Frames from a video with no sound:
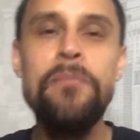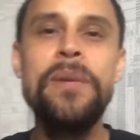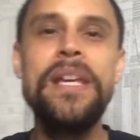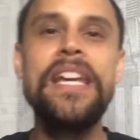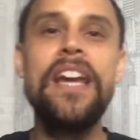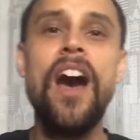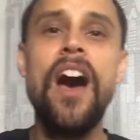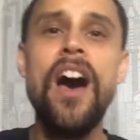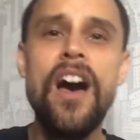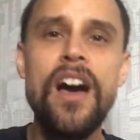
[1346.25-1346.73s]

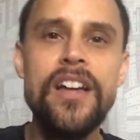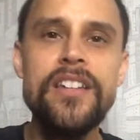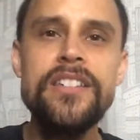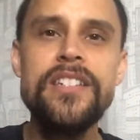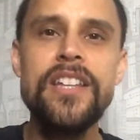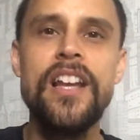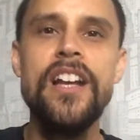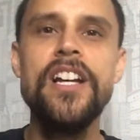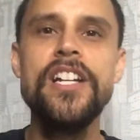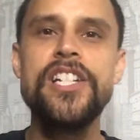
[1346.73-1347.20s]

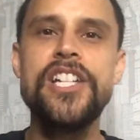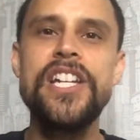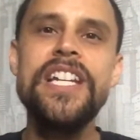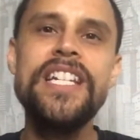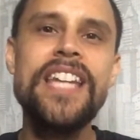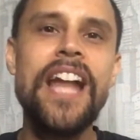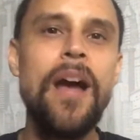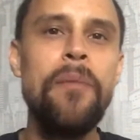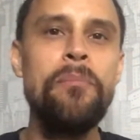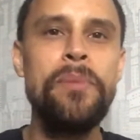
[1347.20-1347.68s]
because she's
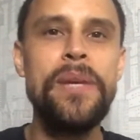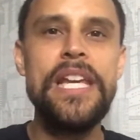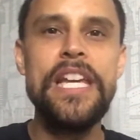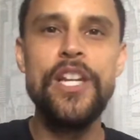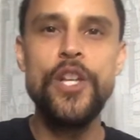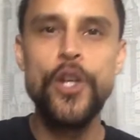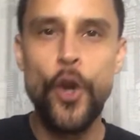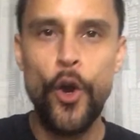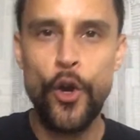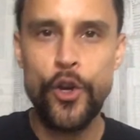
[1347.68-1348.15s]
not
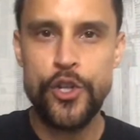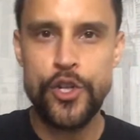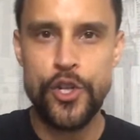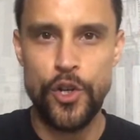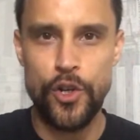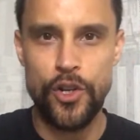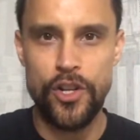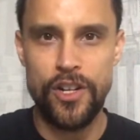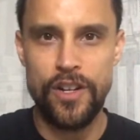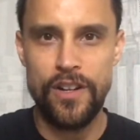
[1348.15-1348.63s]
being
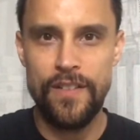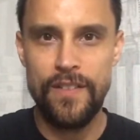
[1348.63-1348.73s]
nurtured.